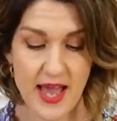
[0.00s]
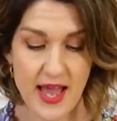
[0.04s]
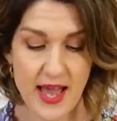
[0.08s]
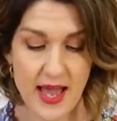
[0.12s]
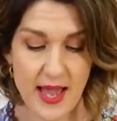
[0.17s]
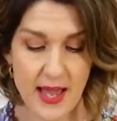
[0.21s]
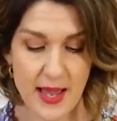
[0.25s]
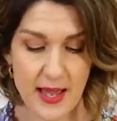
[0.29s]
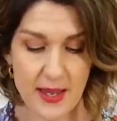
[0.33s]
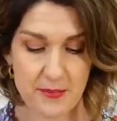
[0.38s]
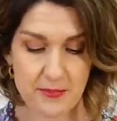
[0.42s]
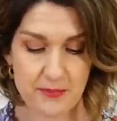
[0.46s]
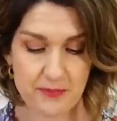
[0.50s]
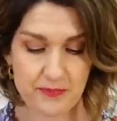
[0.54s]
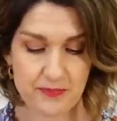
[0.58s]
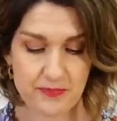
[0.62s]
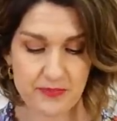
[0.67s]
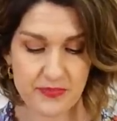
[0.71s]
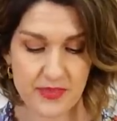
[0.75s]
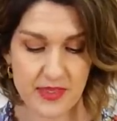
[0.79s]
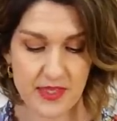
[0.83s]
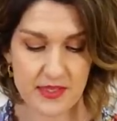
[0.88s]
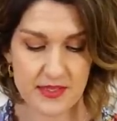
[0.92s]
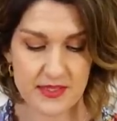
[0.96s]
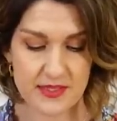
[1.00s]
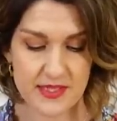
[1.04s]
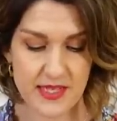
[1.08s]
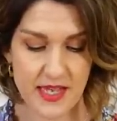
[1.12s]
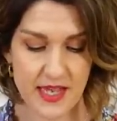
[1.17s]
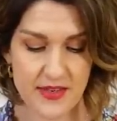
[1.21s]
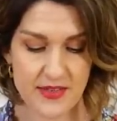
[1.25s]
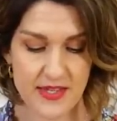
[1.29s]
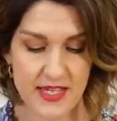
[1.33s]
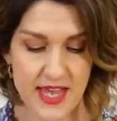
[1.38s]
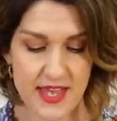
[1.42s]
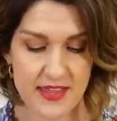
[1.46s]
Um, so
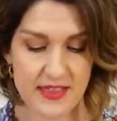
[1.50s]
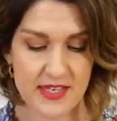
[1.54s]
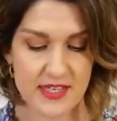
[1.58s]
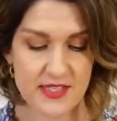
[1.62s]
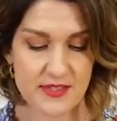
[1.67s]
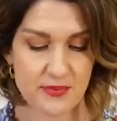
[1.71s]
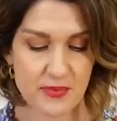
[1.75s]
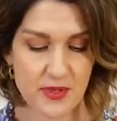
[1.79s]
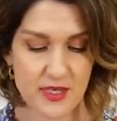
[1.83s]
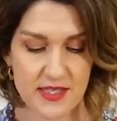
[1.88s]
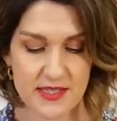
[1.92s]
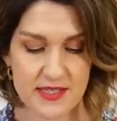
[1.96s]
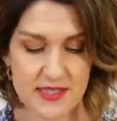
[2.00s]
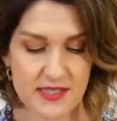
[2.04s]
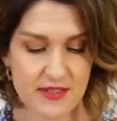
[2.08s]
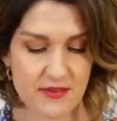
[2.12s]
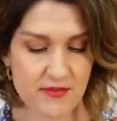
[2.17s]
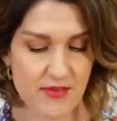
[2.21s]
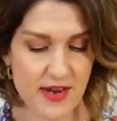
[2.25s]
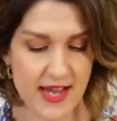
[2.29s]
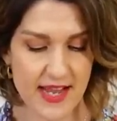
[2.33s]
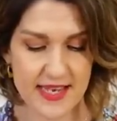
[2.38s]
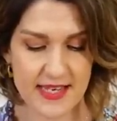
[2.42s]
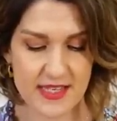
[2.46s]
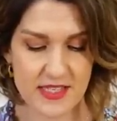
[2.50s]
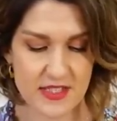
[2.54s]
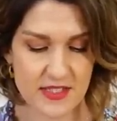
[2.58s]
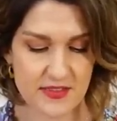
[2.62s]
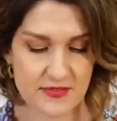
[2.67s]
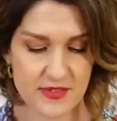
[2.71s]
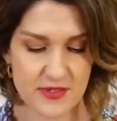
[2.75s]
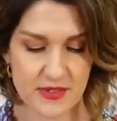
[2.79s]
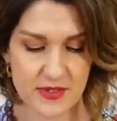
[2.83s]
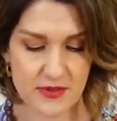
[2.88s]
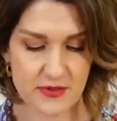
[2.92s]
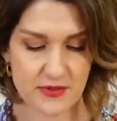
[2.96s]
yeah, this works in a range
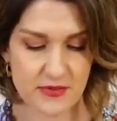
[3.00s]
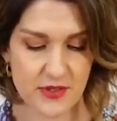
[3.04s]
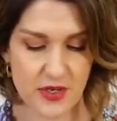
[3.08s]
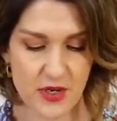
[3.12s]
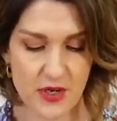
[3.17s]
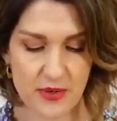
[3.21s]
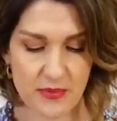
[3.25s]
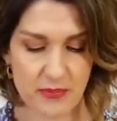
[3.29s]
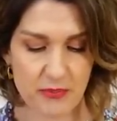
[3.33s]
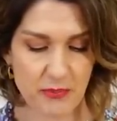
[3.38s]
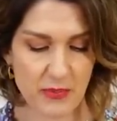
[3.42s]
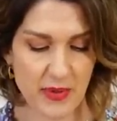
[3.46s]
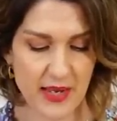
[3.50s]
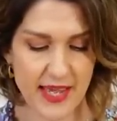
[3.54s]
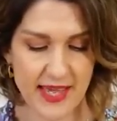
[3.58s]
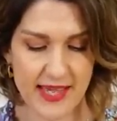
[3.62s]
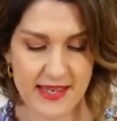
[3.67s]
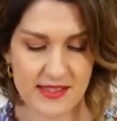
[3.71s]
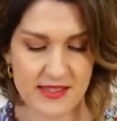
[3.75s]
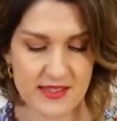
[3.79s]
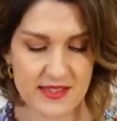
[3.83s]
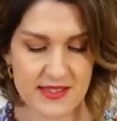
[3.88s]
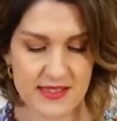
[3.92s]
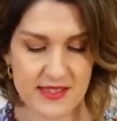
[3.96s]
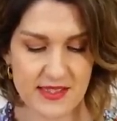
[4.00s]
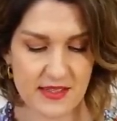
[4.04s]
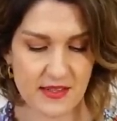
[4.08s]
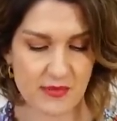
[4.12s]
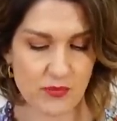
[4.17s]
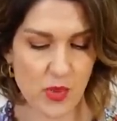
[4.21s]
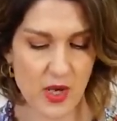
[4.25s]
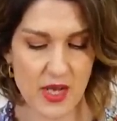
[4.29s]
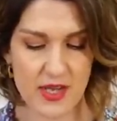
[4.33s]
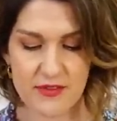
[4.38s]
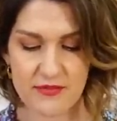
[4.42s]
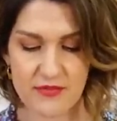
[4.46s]
of sort of cotton blends
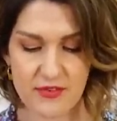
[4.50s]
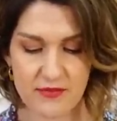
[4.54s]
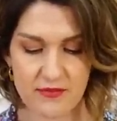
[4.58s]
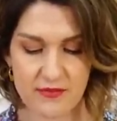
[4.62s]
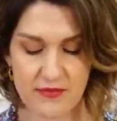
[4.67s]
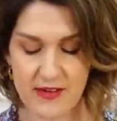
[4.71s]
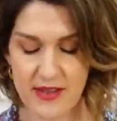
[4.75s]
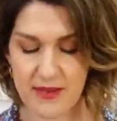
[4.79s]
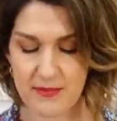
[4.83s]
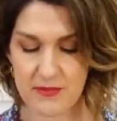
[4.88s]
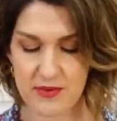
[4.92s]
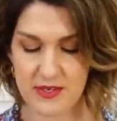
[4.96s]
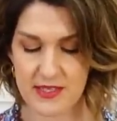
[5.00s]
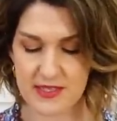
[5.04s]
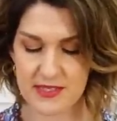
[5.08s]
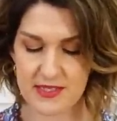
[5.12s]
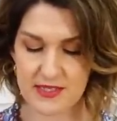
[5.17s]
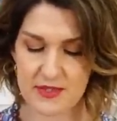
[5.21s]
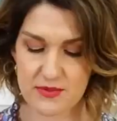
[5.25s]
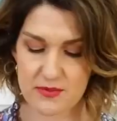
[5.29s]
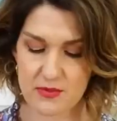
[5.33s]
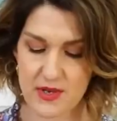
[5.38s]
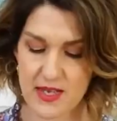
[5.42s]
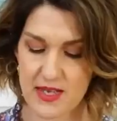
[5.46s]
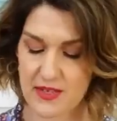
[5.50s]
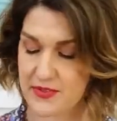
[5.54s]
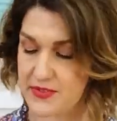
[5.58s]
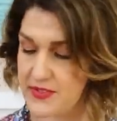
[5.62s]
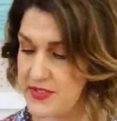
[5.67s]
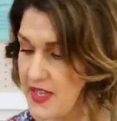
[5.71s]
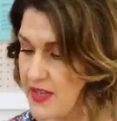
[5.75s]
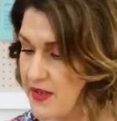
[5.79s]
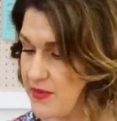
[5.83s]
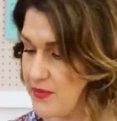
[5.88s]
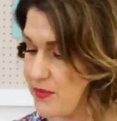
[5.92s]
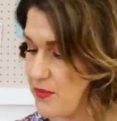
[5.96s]
and woven fabrics as well.
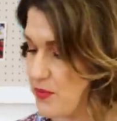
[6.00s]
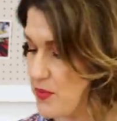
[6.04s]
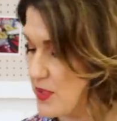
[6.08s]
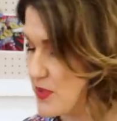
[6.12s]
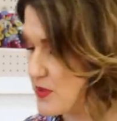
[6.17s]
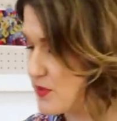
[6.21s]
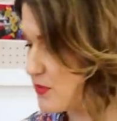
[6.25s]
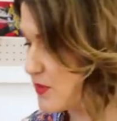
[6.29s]
So would